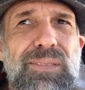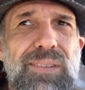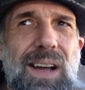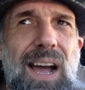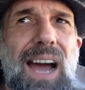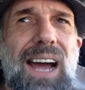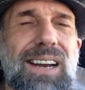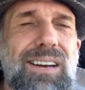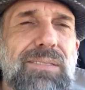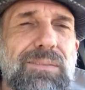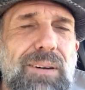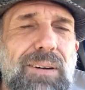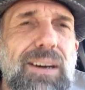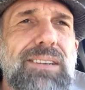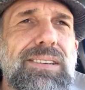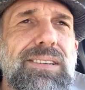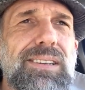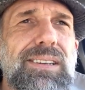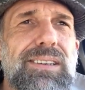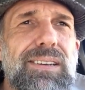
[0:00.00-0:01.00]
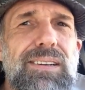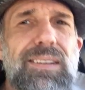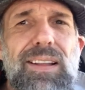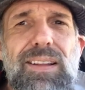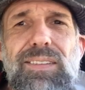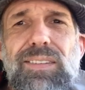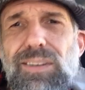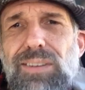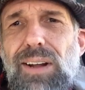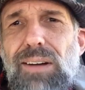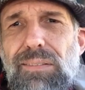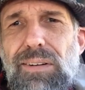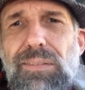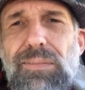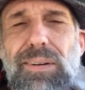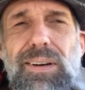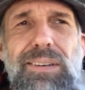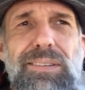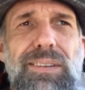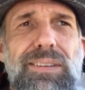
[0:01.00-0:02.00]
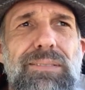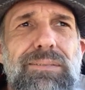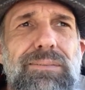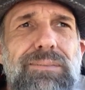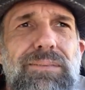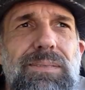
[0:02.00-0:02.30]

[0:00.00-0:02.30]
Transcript: kind of function that's their dominant function.